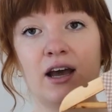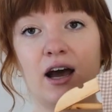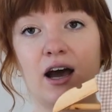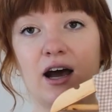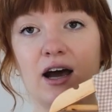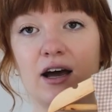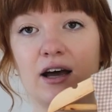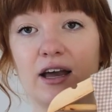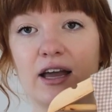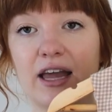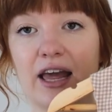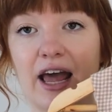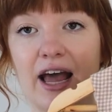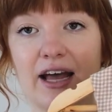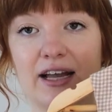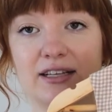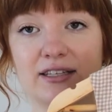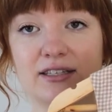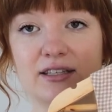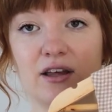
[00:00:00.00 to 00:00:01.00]
It
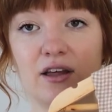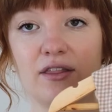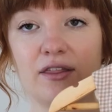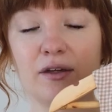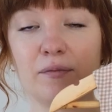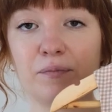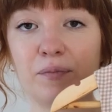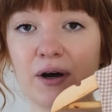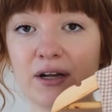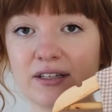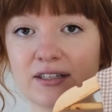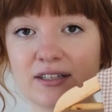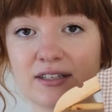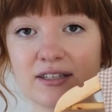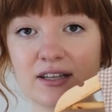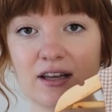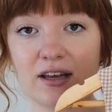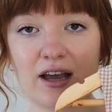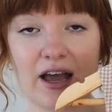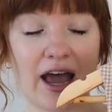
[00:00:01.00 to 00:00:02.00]
has the
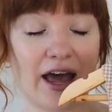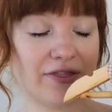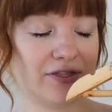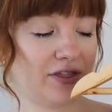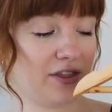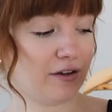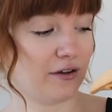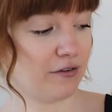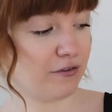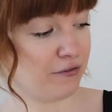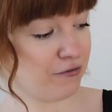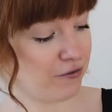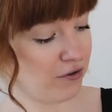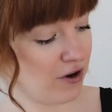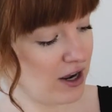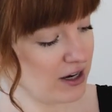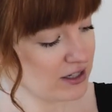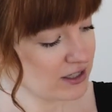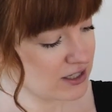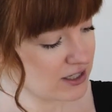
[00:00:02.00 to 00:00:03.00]
buttons at the
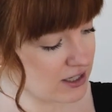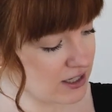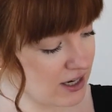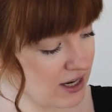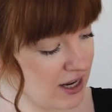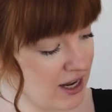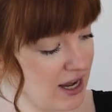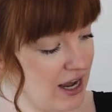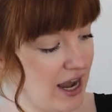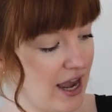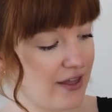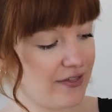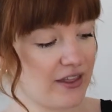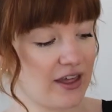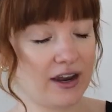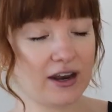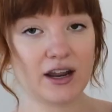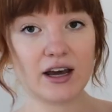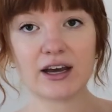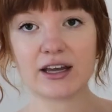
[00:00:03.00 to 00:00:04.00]
front and
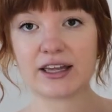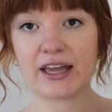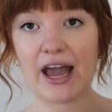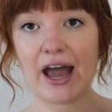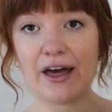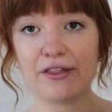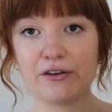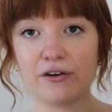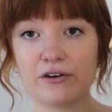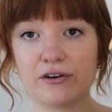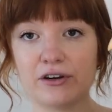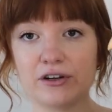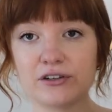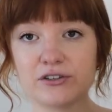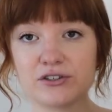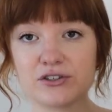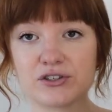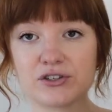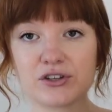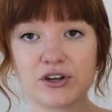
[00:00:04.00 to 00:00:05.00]
then a gathered
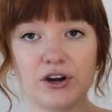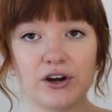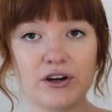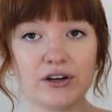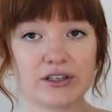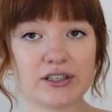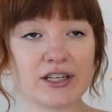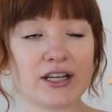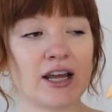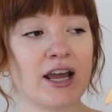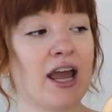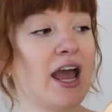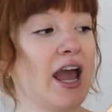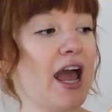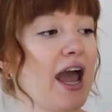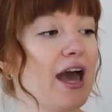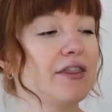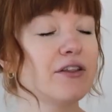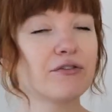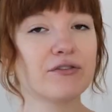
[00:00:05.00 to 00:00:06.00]
skirt.
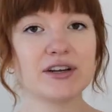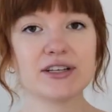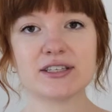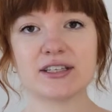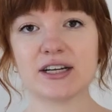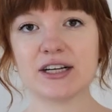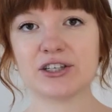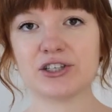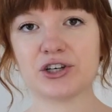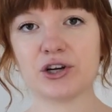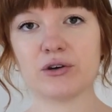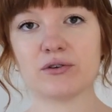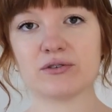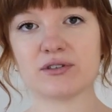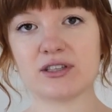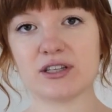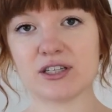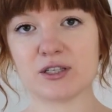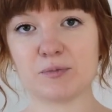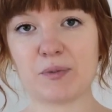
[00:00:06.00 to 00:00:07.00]
And the reason I
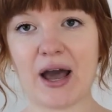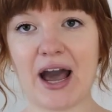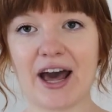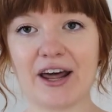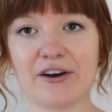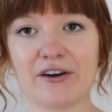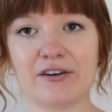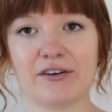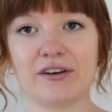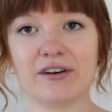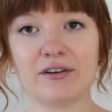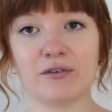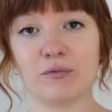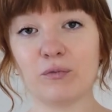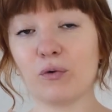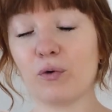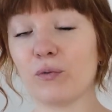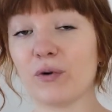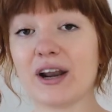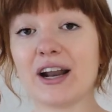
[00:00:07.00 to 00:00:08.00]
chose this pattern,
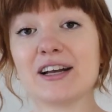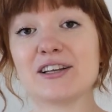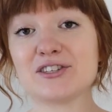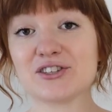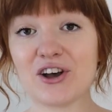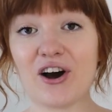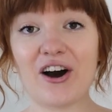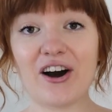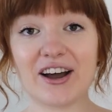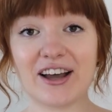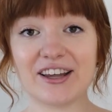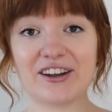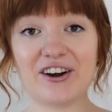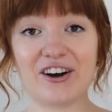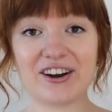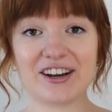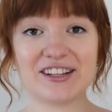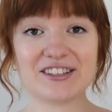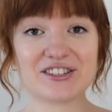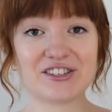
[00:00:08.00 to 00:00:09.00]
well, when I saw it
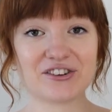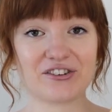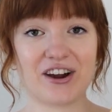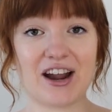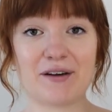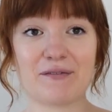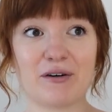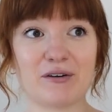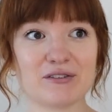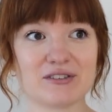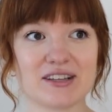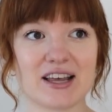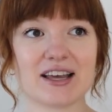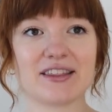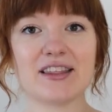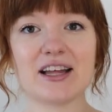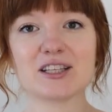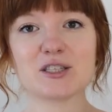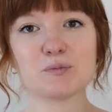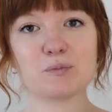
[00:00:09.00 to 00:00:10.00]
on Instagram, I was
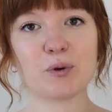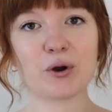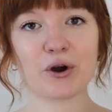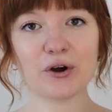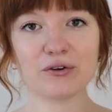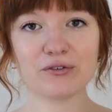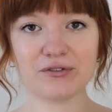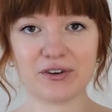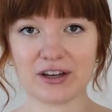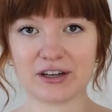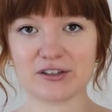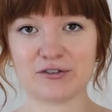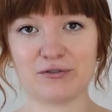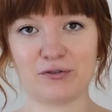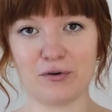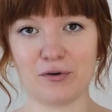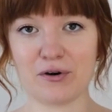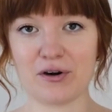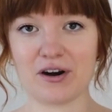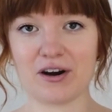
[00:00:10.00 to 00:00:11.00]
like, that's perfect
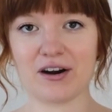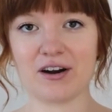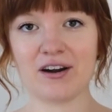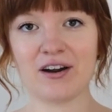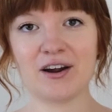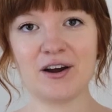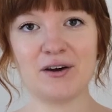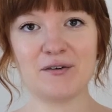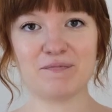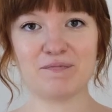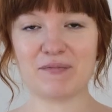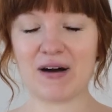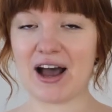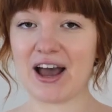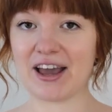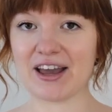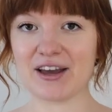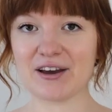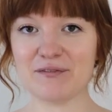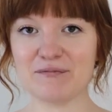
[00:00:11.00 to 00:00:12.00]
for
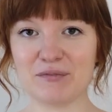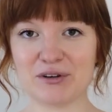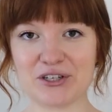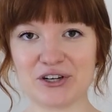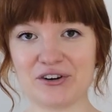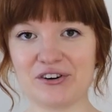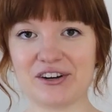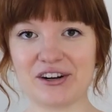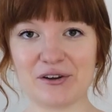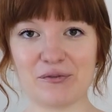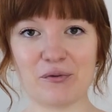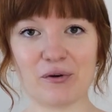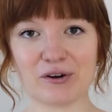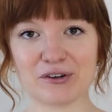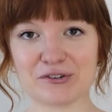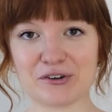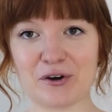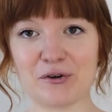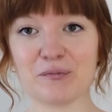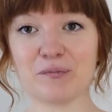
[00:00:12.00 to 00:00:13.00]
my maternity
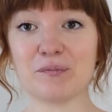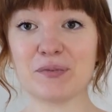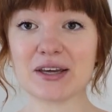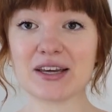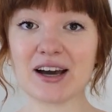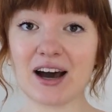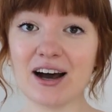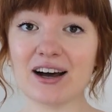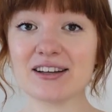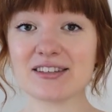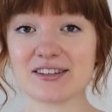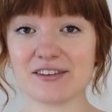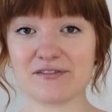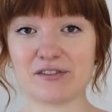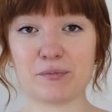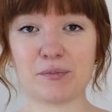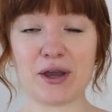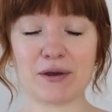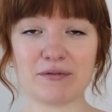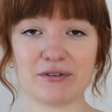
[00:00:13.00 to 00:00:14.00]
wardrobe because of
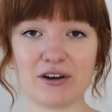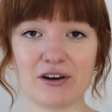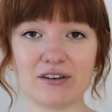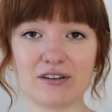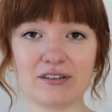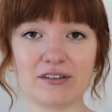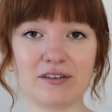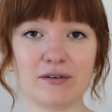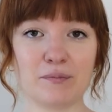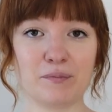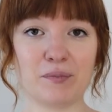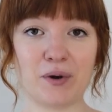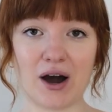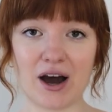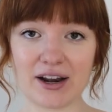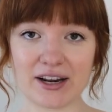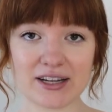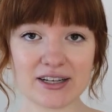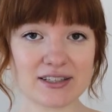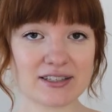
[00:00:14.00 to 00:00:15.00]
the baby doll
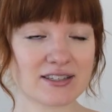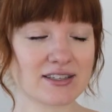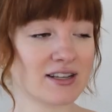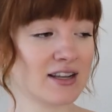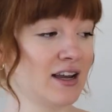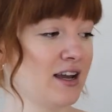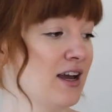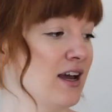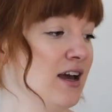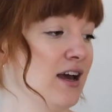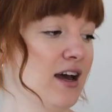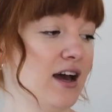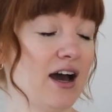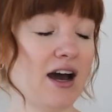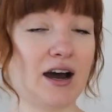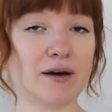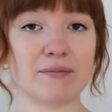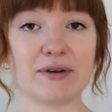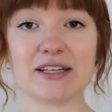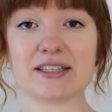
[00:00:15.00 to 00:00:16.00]
bodice.
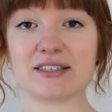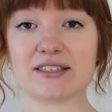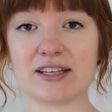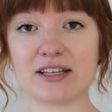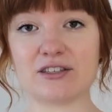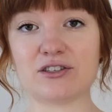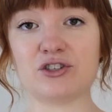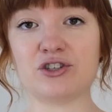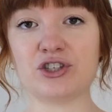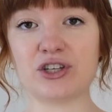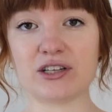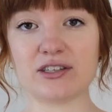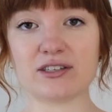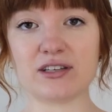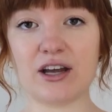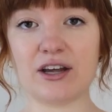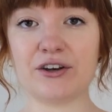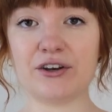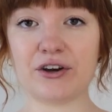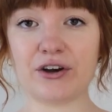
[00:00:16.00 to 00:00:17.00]
It sits
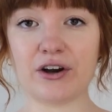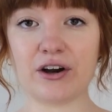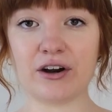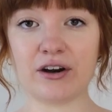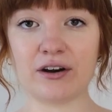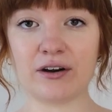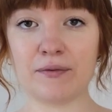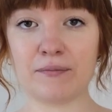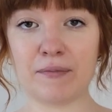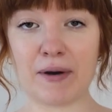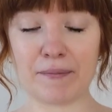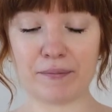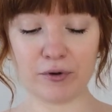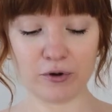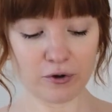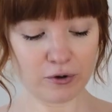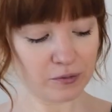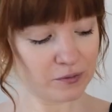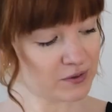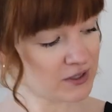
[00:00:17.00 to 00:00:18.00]
just under my
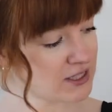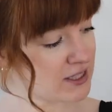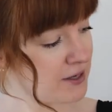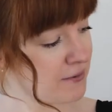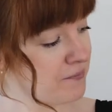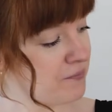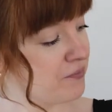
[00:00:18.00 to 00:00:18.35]
boobs.